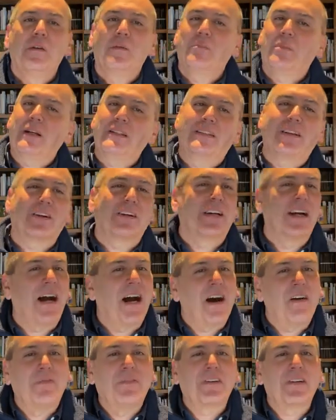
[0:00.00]
But they're
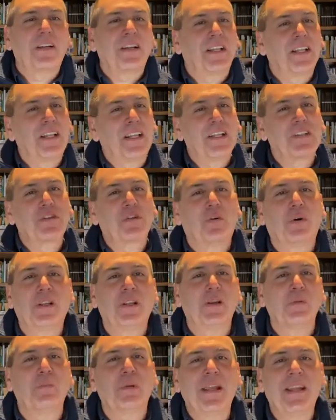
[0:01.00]
confident that it's going
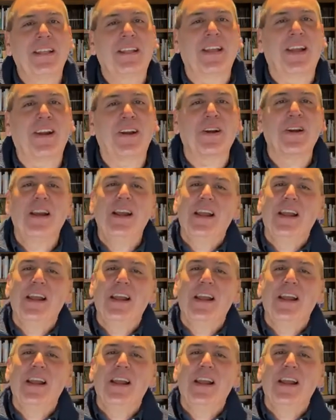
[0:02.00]
to be there.